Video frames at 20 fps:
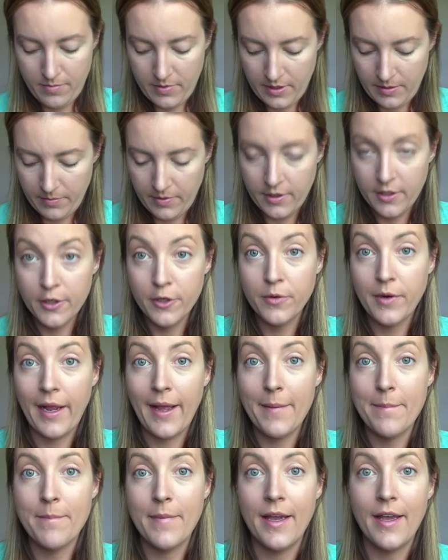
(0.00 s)
I'm gonna
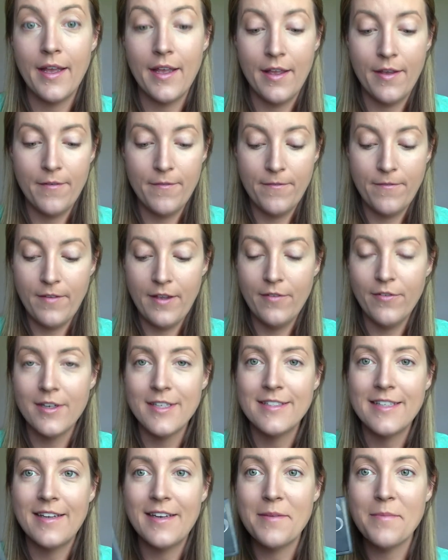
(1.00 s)
grab my favorite
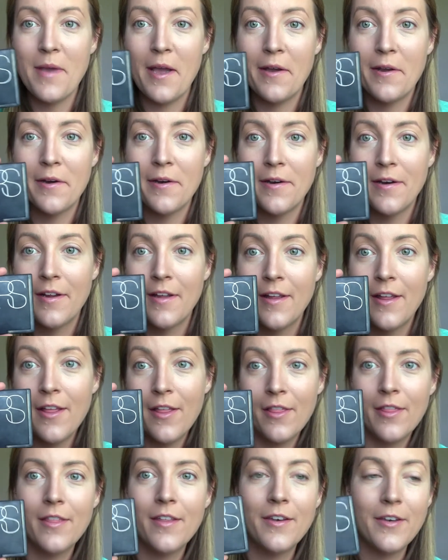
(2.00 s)
setting powder,
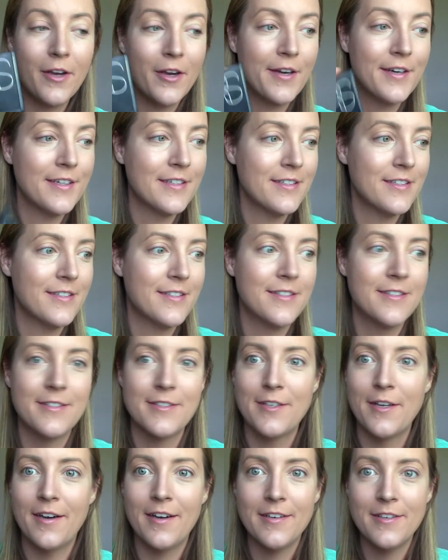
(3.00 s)
the NARS. This is
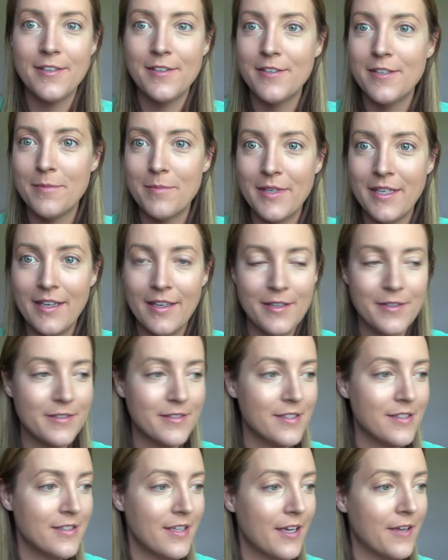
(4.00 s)
not new to me. I use
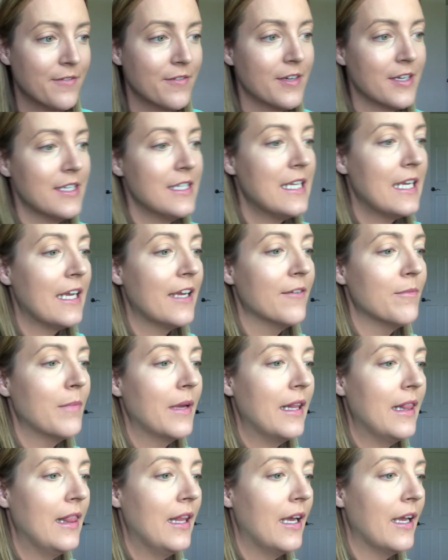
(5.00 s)
this every day of my
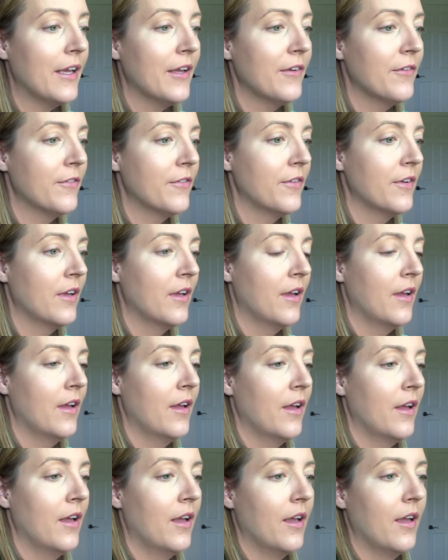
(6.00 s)
life.
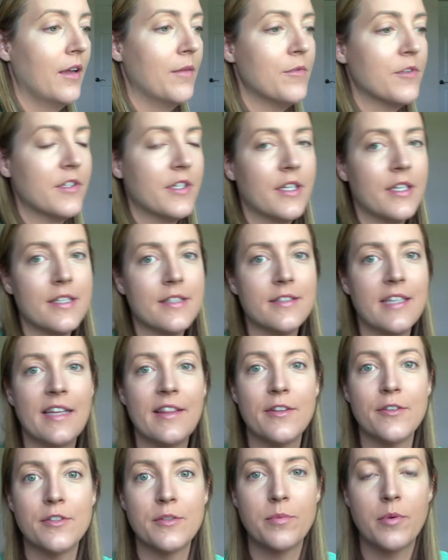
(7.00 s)
I'm just gonna set
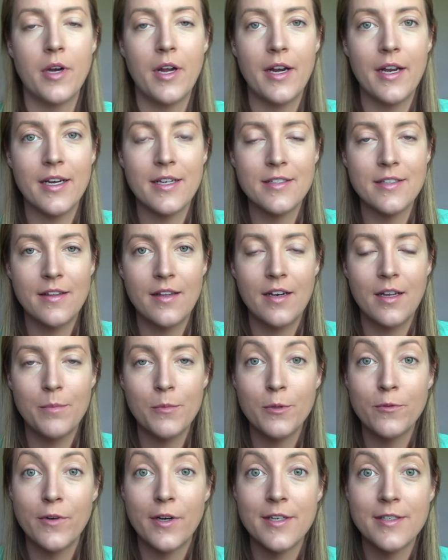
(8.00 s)
those products and then I'll
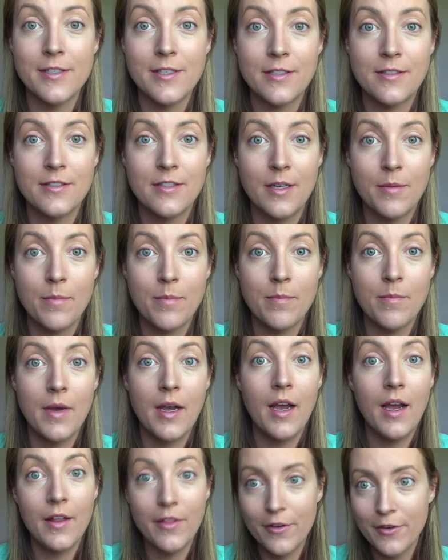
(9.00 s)
move on to some
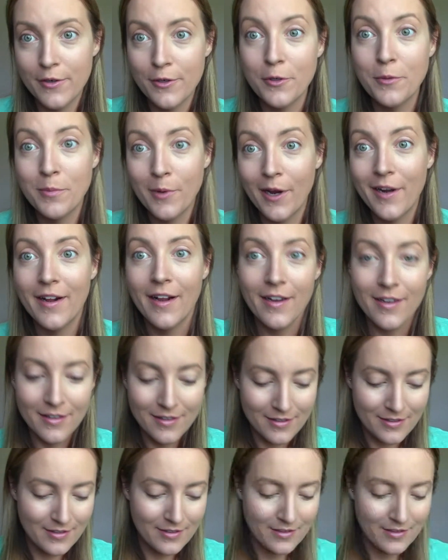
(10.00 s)
other new products.